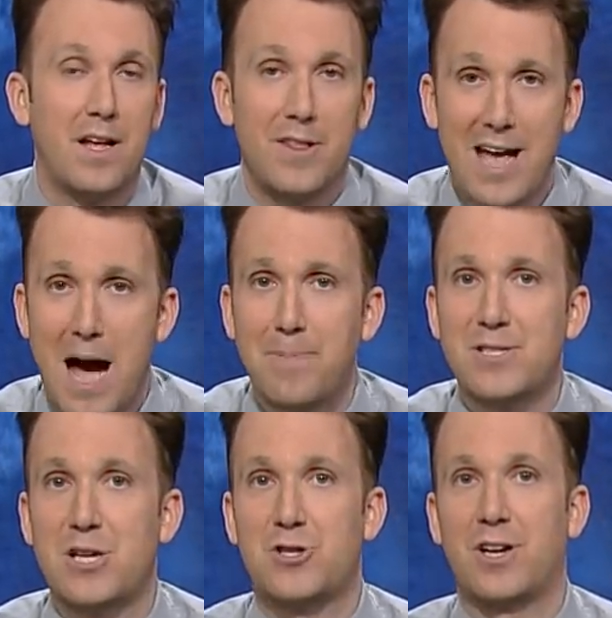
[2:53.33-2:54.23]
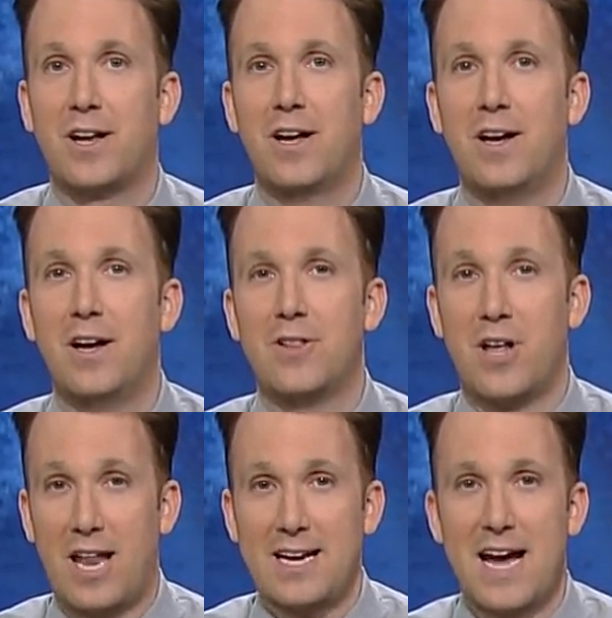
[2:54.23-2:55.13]
The Opposition, the
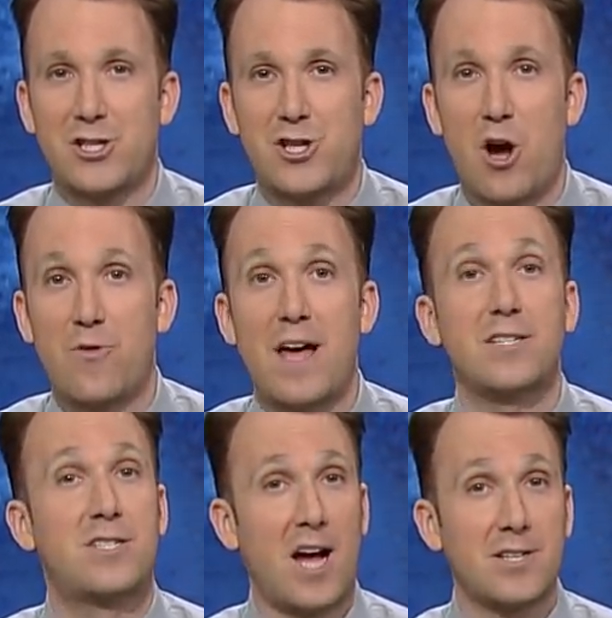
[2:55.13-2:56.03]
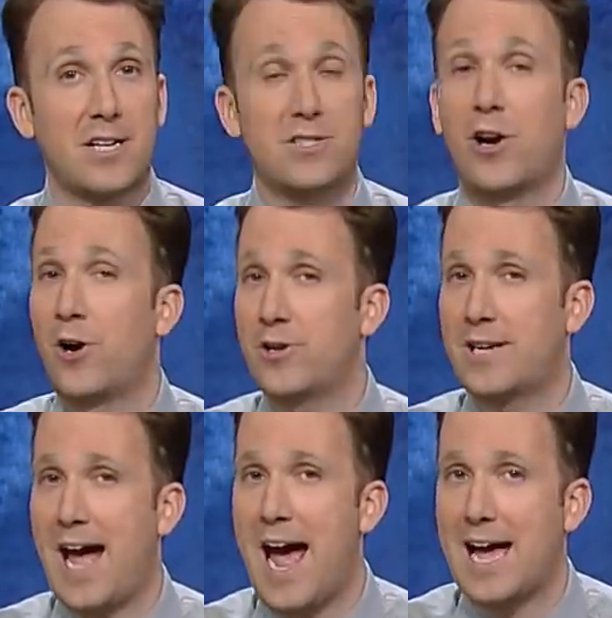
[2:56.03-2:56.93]
late-night show that doesn't hurt
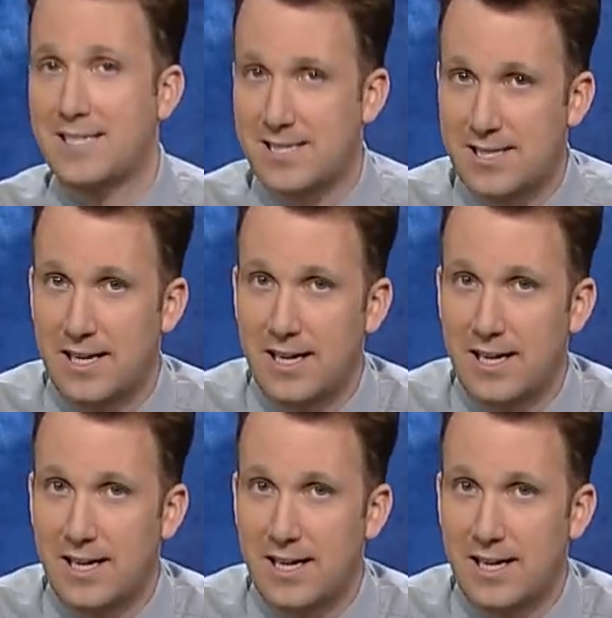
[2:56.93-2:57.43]
cats.